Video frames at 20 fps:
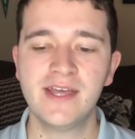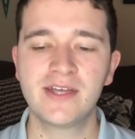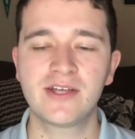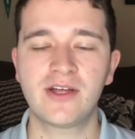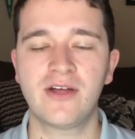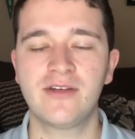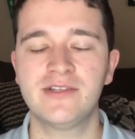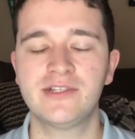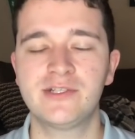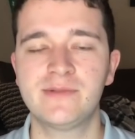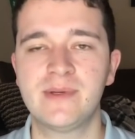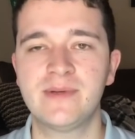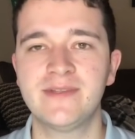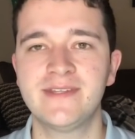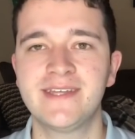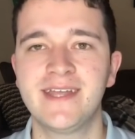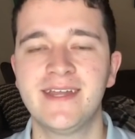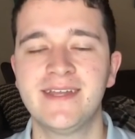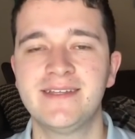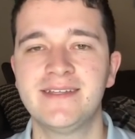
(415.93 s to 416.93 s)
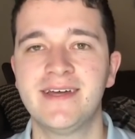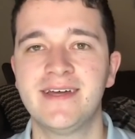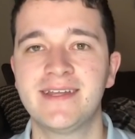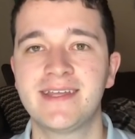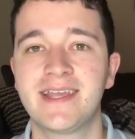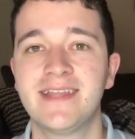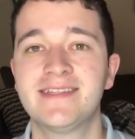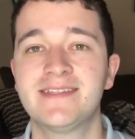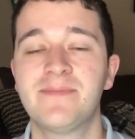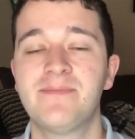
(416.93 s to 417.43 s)
Garland should be able to get it done
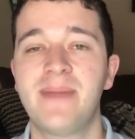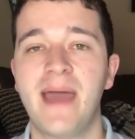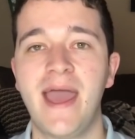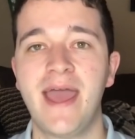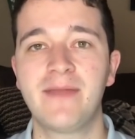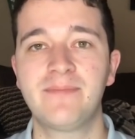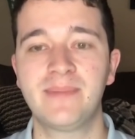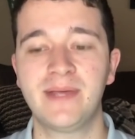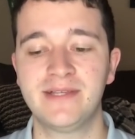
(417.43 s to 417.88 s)
against a bad